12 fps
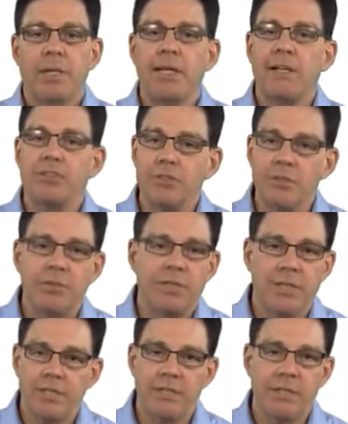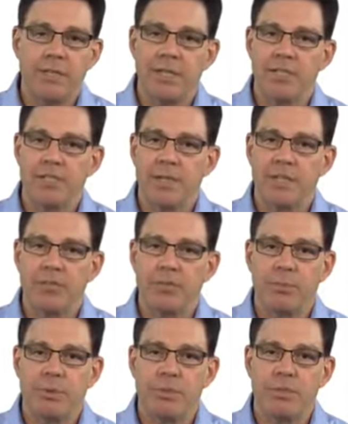It allows you to easily customize
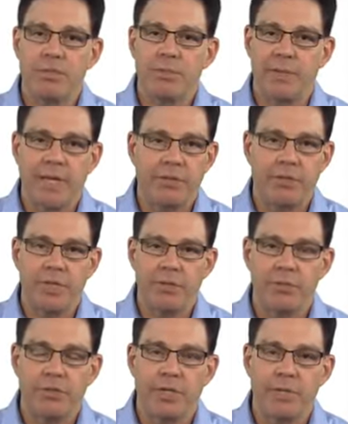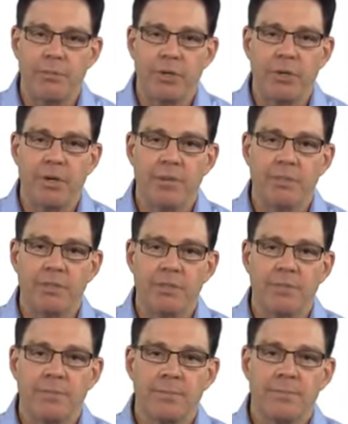reports without the need for trained
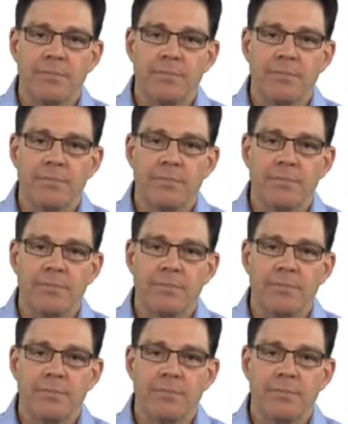programmers.